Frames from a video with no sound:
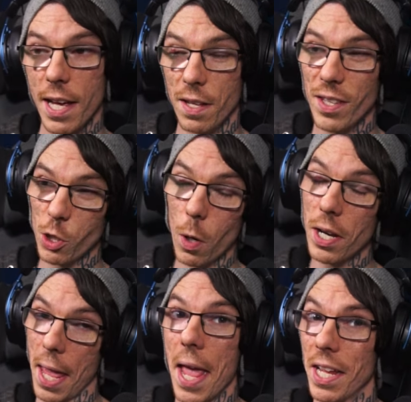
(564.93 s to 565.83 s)
This one
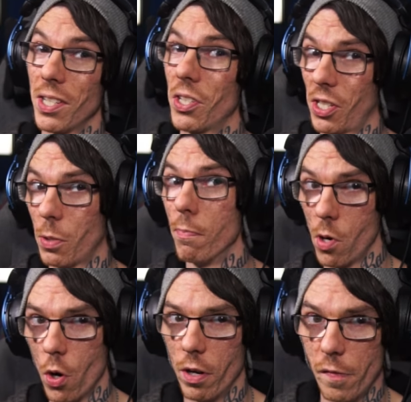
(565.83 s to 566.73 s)
is
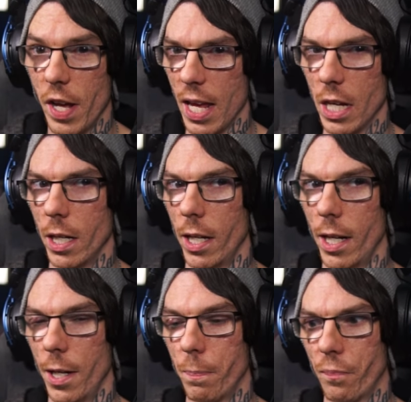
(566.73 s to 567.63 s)
more of a,